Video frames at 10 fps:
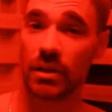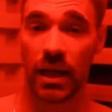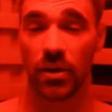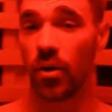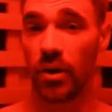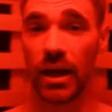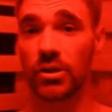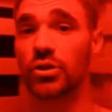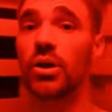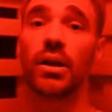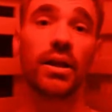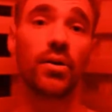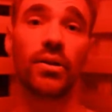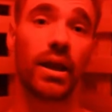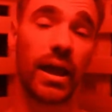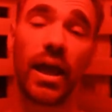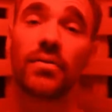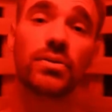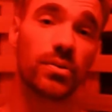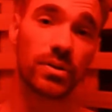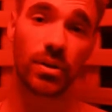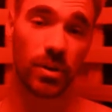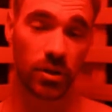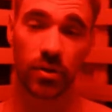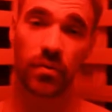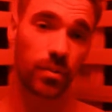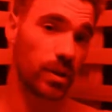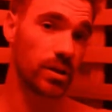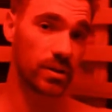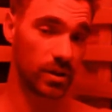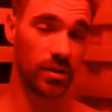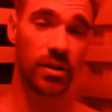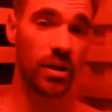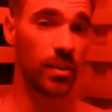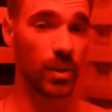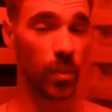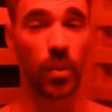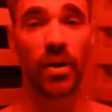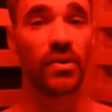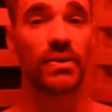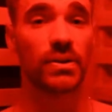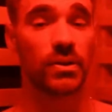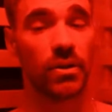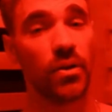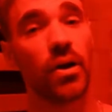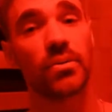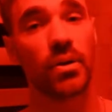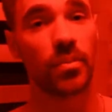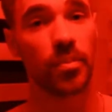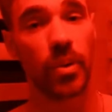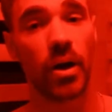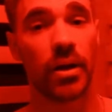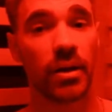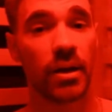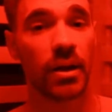I know that I should, I know that I have to, it's gonna be good for me, it's gonna be more beneficial in the long run, but